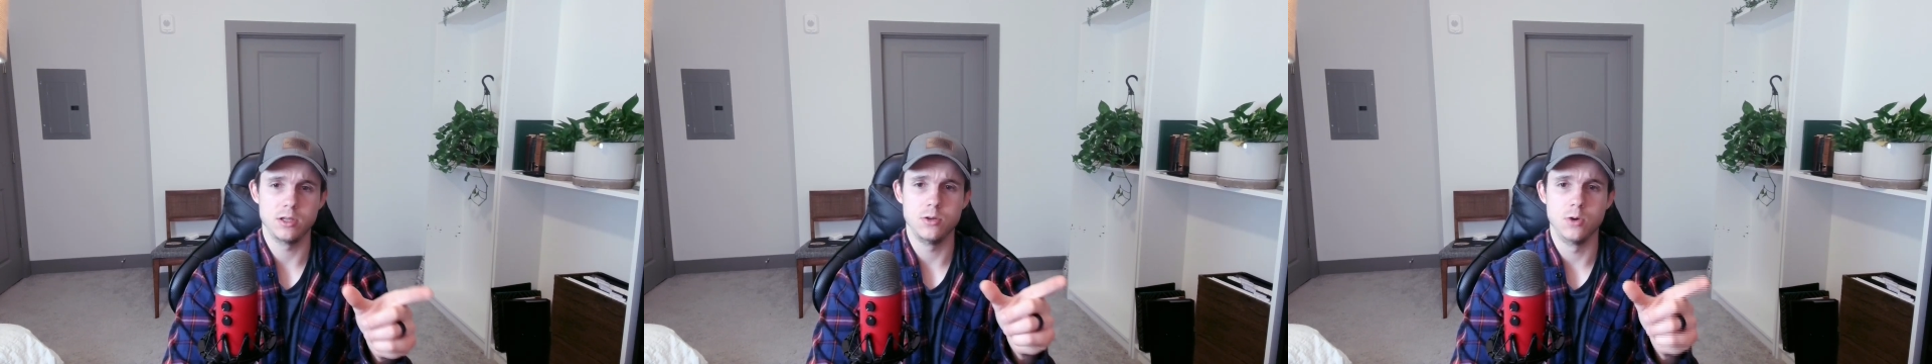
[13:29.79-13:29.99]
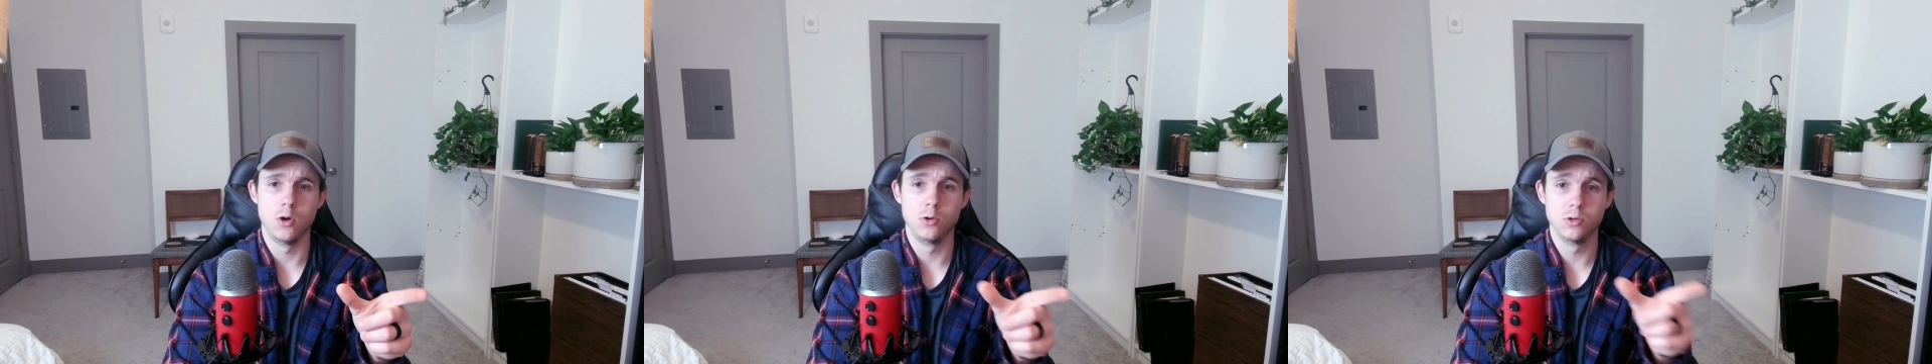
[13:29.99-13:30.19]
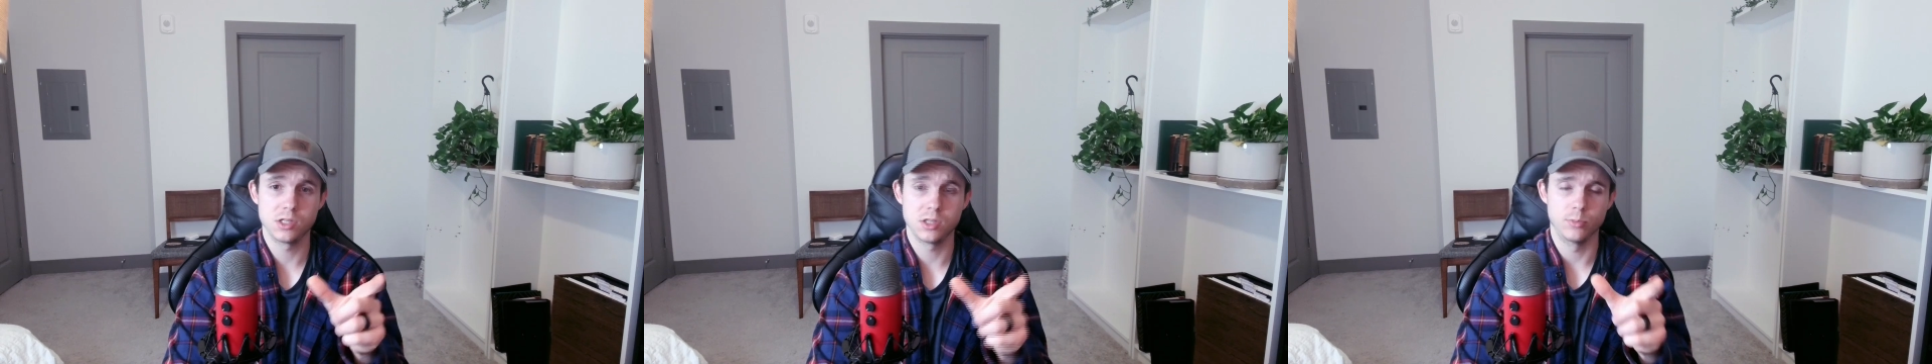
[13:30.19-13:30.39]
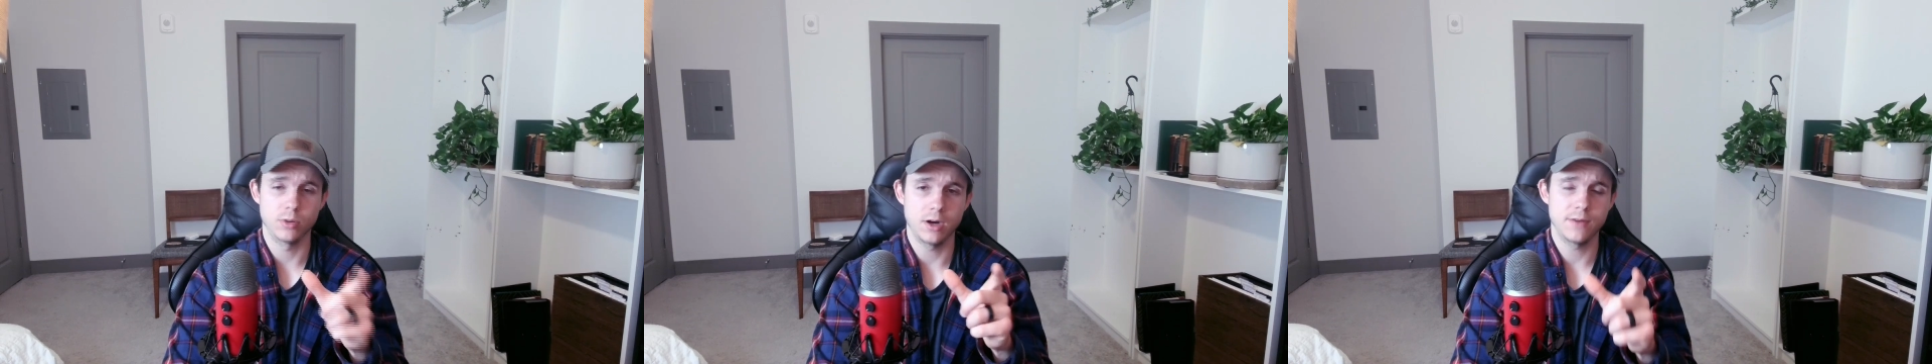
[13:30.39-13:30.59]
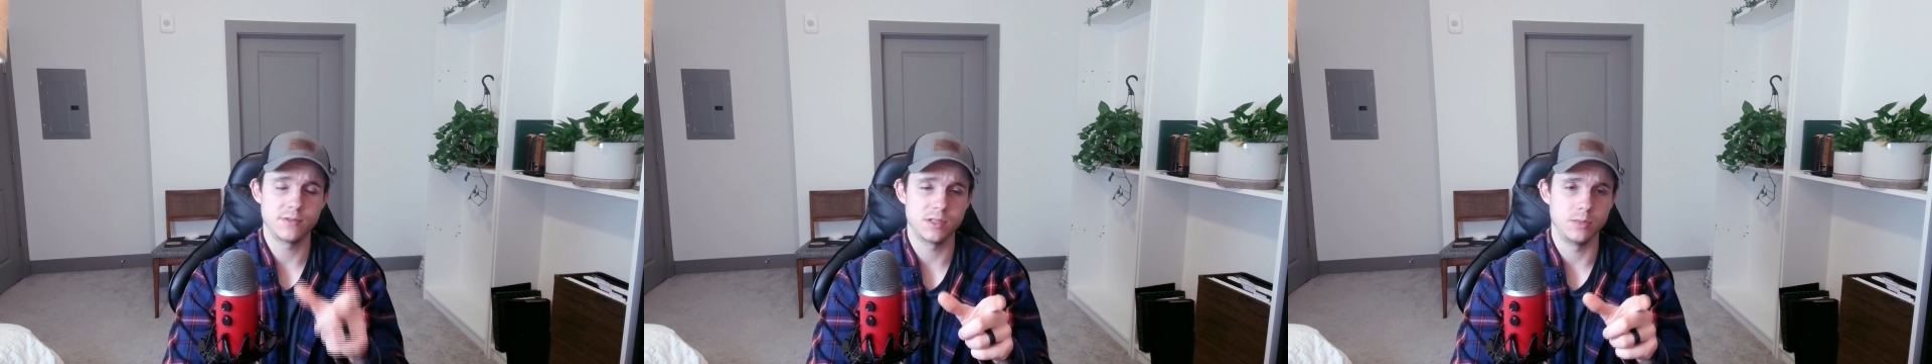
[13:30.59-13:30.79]
you host the
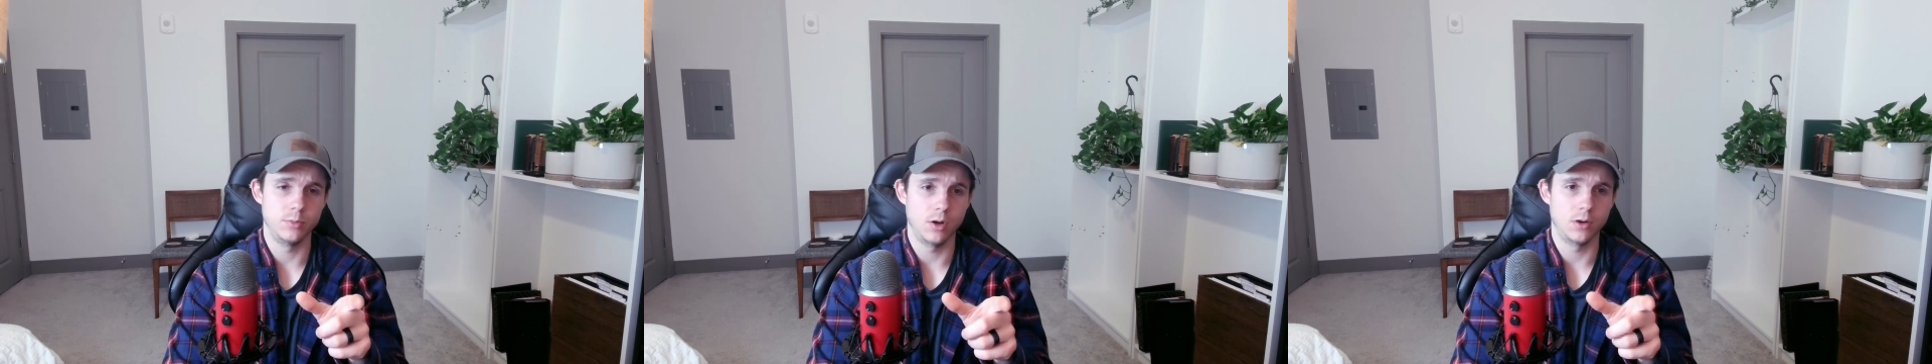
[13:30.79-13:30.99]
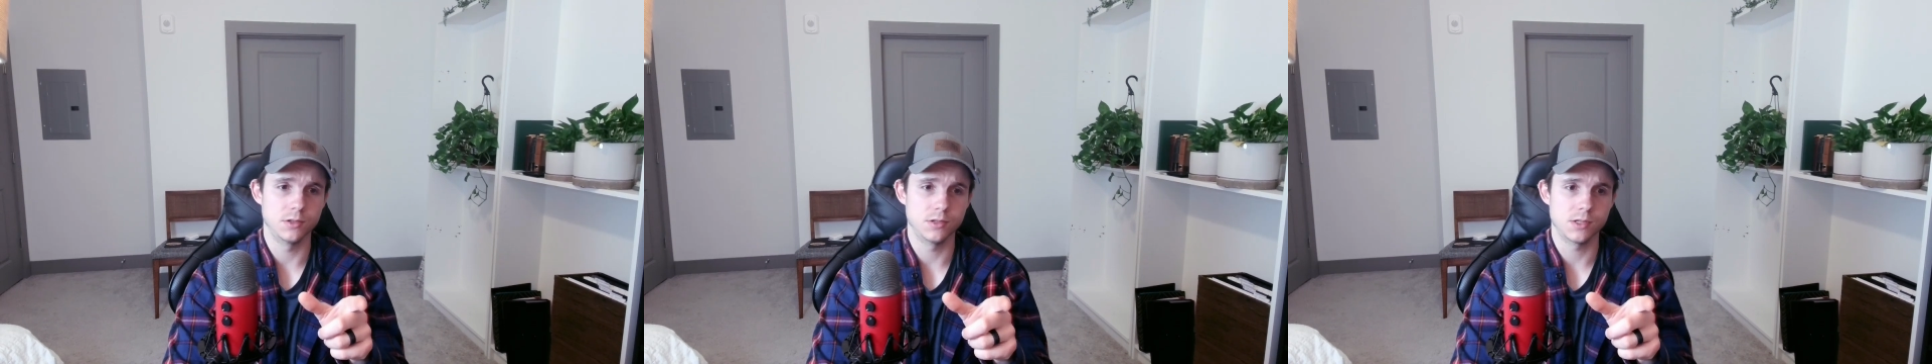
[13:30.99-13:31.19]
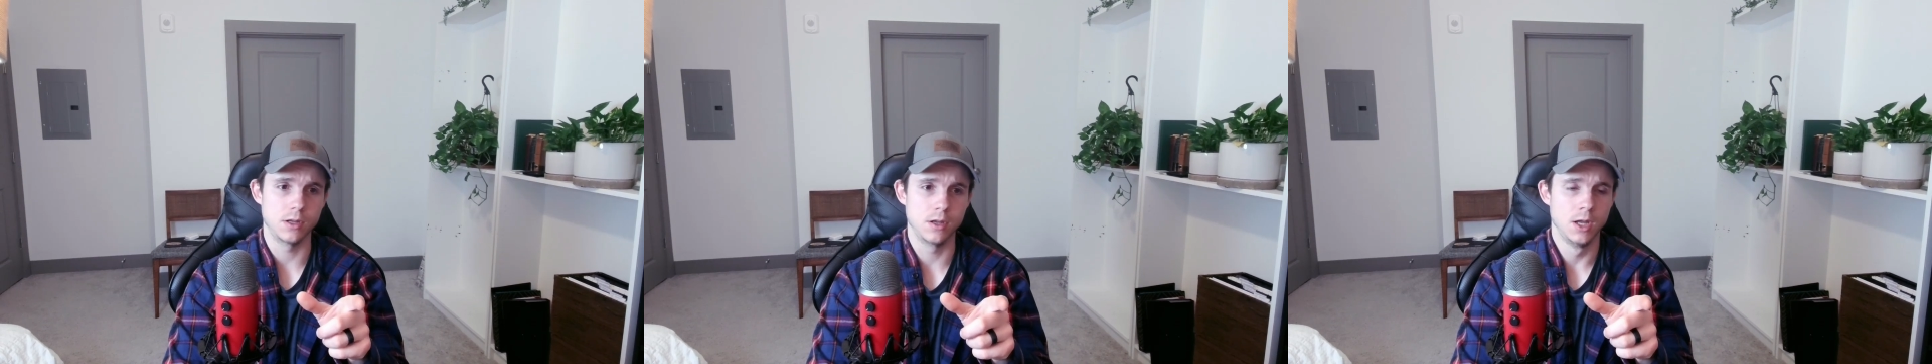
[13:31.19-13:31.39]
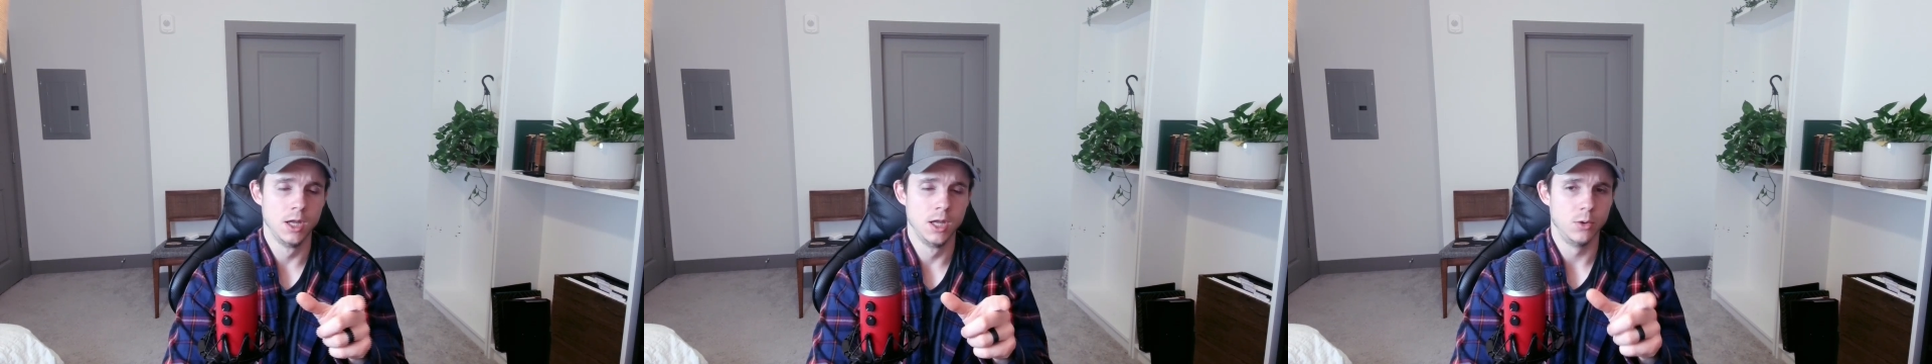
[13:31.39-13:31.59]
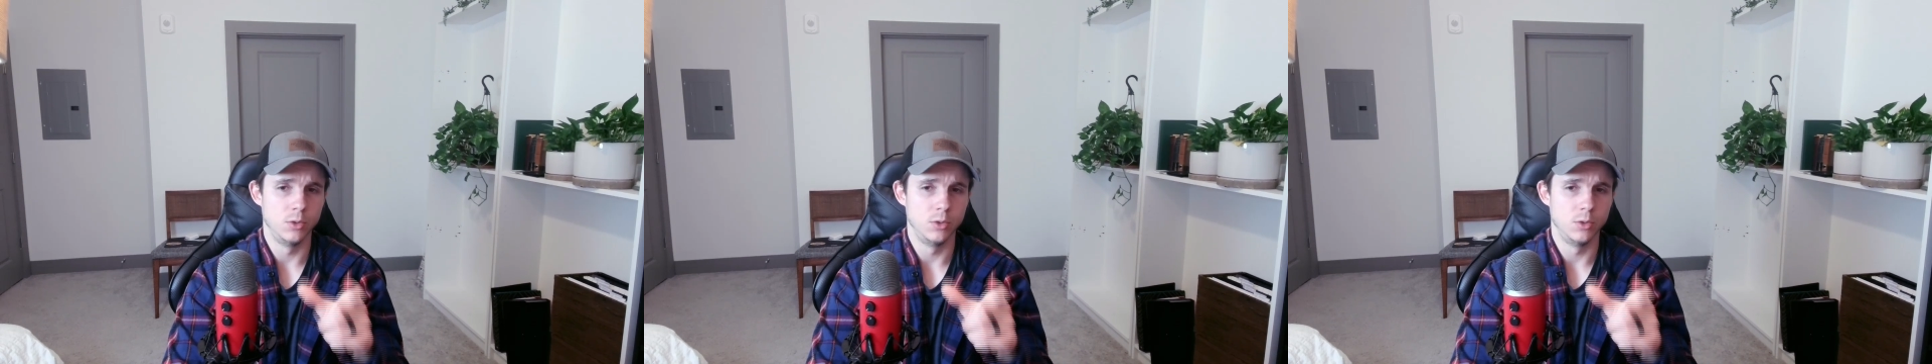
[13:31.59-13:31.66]
privacy policy,